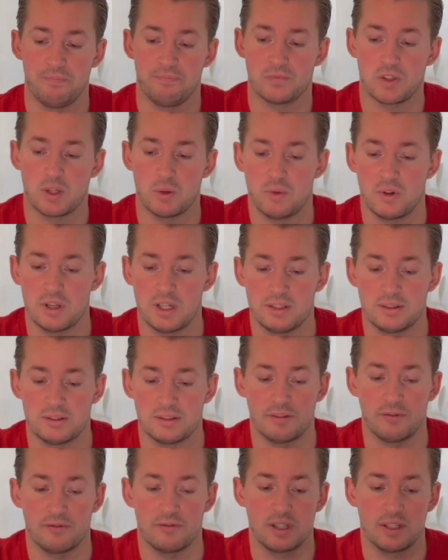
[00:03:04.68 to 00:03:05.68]
what is the
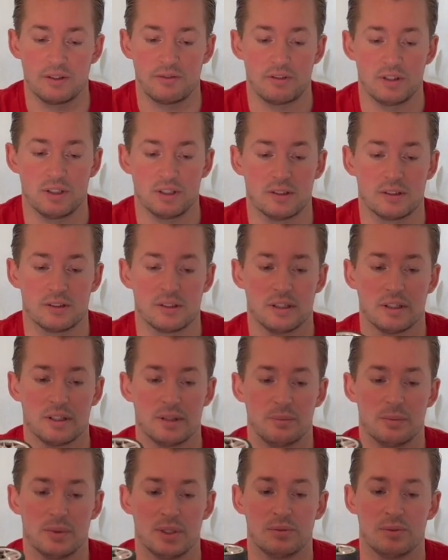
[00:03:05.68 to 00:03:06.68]
difference
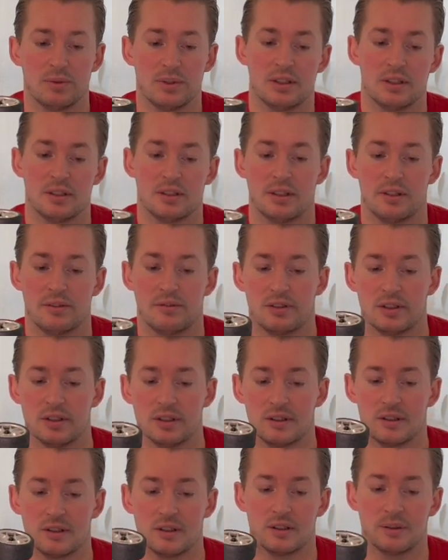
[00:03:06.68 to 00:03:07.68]
between the
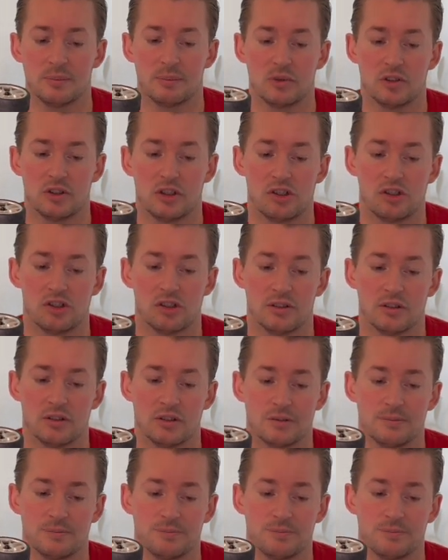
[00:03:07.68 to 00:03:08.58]
different positions?